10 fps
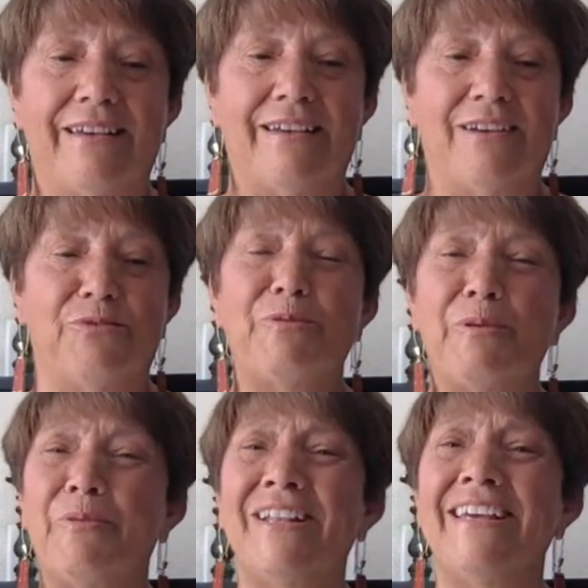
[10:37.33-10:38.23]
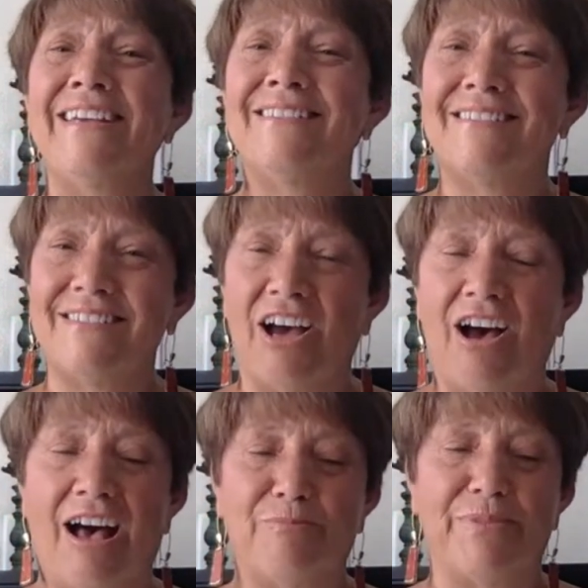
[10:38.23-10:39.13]
When we really
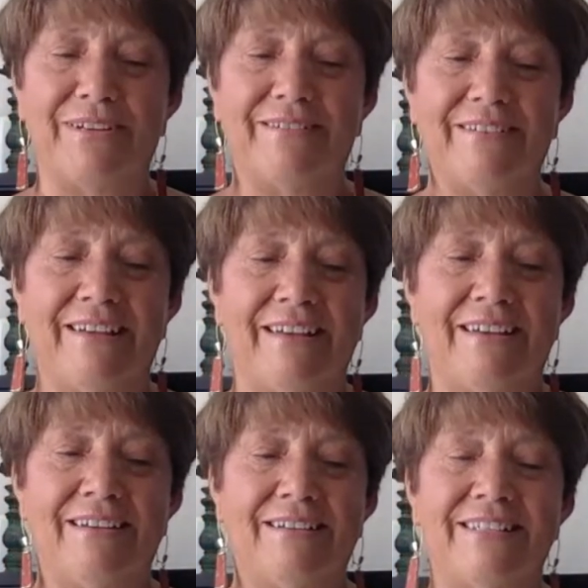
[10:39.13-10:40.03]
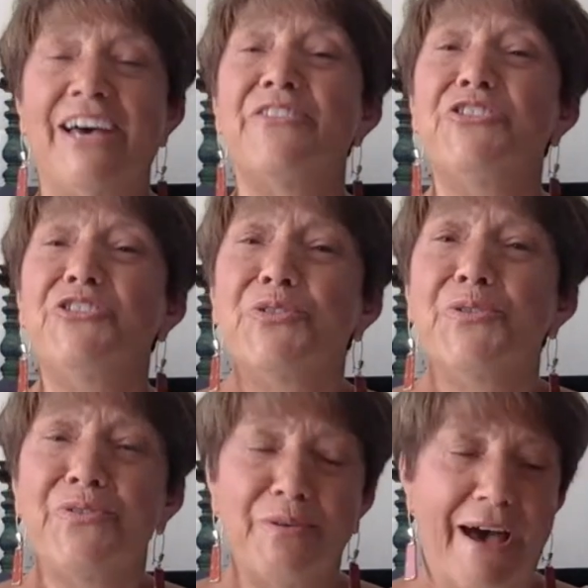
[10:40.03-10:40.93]
stop, tell the
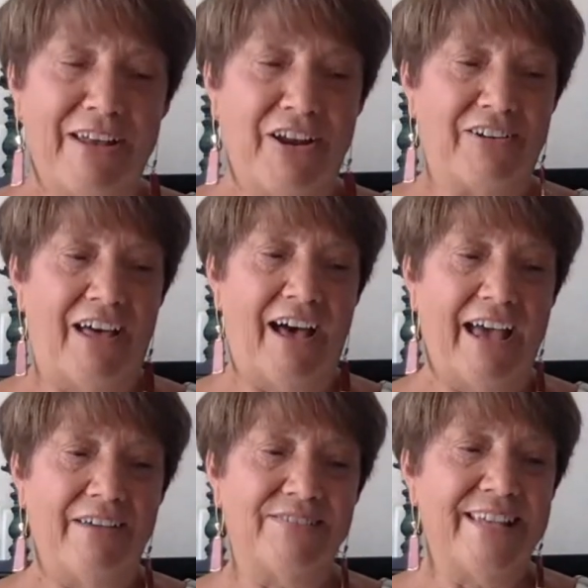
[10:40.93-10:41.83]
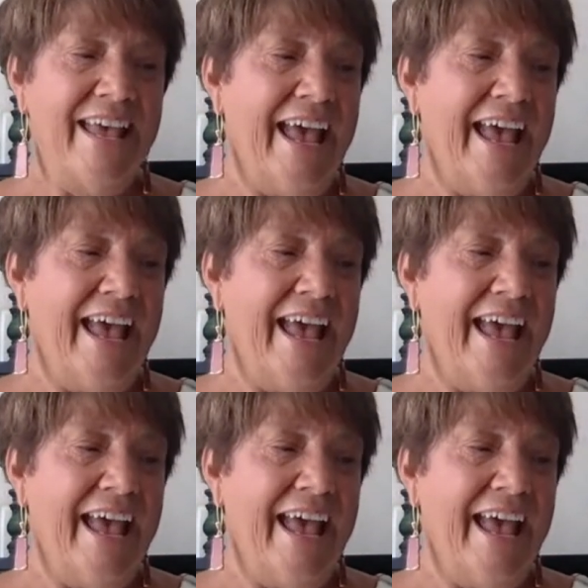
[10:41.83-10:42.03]
truth about our lives